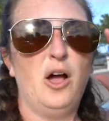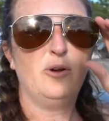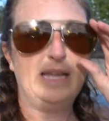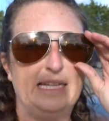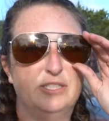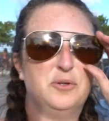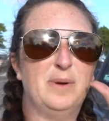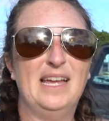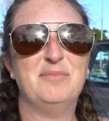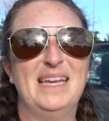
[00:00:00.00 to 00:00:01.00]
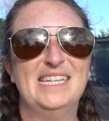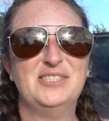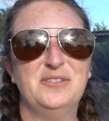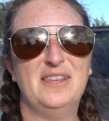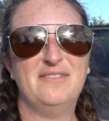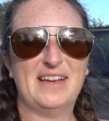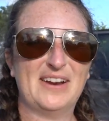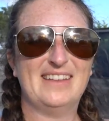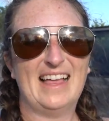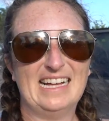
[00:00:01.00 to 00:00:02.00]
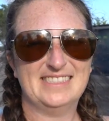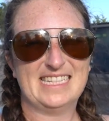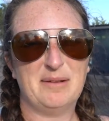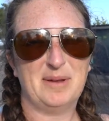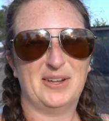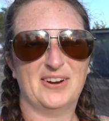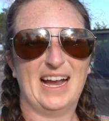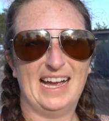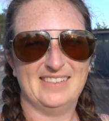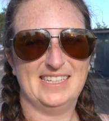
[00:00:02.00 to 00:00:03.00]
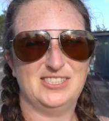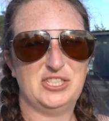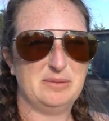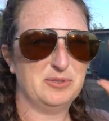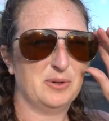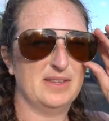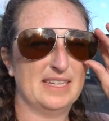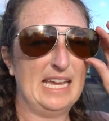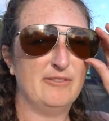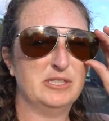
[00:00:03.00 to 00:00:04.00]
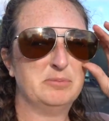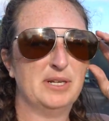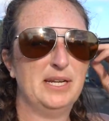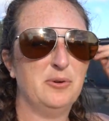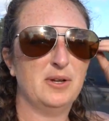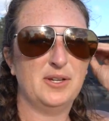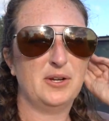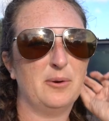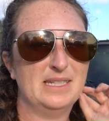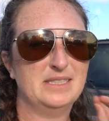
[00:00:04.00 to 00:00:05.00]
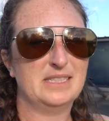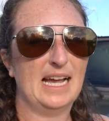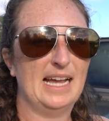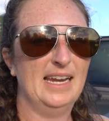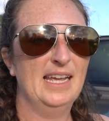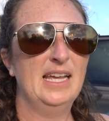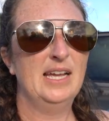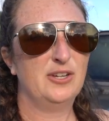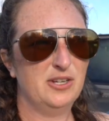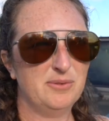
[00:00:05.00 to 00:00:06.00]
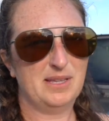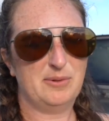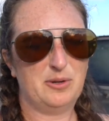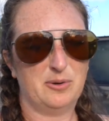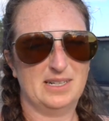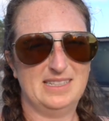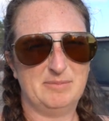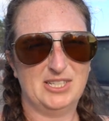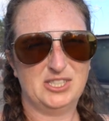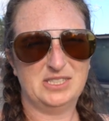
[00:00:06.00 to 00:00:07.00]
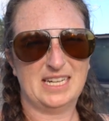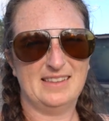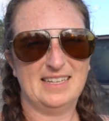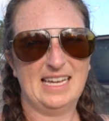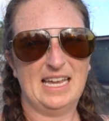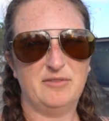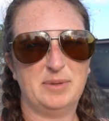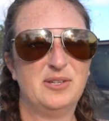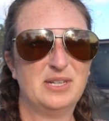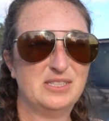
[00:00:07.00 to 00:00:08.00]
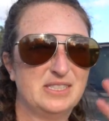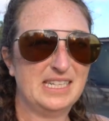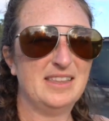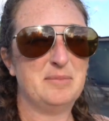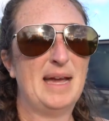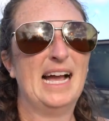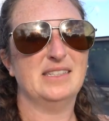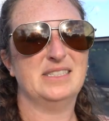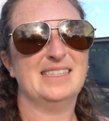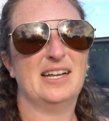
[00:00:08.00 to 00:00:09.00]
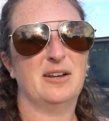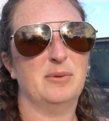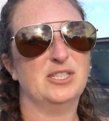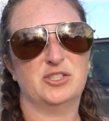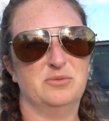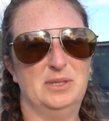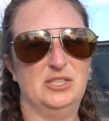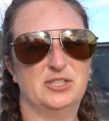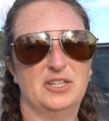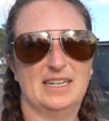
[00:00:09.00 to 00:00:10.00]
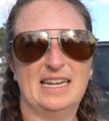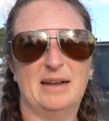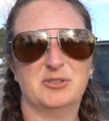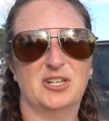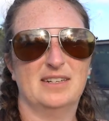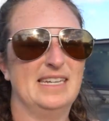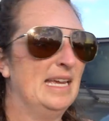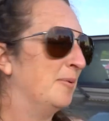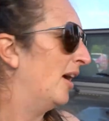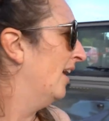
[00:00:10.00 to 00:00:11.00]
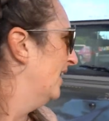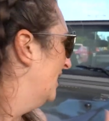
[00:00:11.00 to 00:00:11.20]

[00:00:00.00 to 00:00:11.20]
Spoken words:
Okay, so we have made it to the very last stop on our island Jeep tour. The cave was pretty cool. You can go inside. Couldn't really record much inside the cave, but you could see the bats in there, which we just couldn't capture on camera.